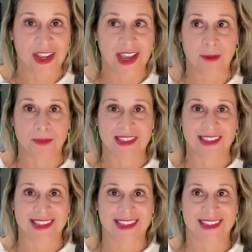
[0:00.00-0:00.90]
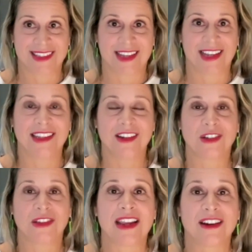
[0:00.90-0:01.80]
happens a
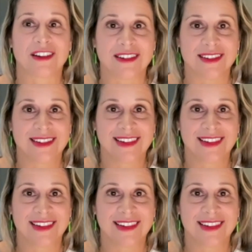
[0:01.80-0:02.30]
year later.